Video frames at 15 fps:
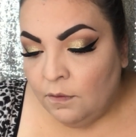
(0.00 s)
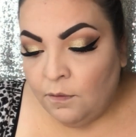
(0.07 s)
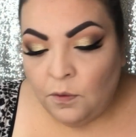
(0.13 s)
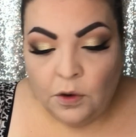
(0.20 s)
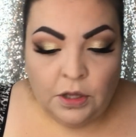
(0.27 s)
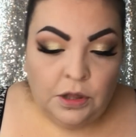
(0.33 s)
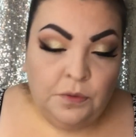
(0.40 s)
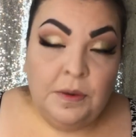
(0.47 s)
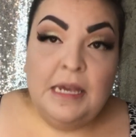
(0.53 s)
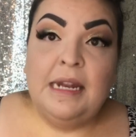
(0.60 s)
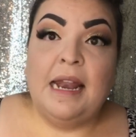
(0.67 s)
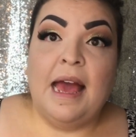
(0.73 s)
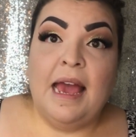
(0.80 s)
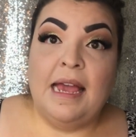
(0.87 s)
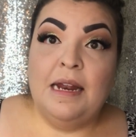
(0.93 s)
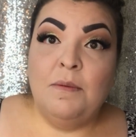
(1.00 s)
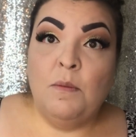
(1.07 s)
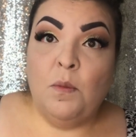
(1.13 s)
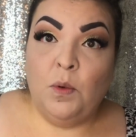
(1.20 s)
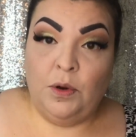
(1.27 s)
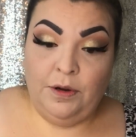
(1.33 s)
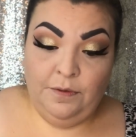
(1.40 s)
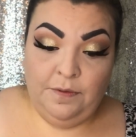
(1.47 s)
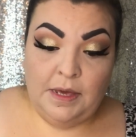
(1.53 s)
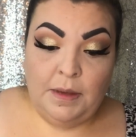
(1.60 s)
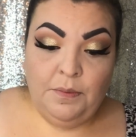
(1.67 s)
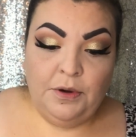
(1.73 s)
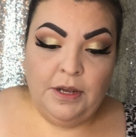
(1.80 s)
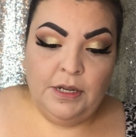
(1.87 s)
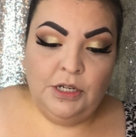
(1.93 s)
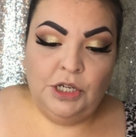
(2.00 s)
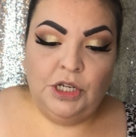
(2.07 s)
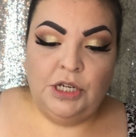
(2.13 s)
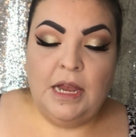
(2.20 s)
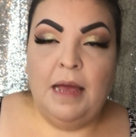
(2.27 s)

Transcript: Morphe brush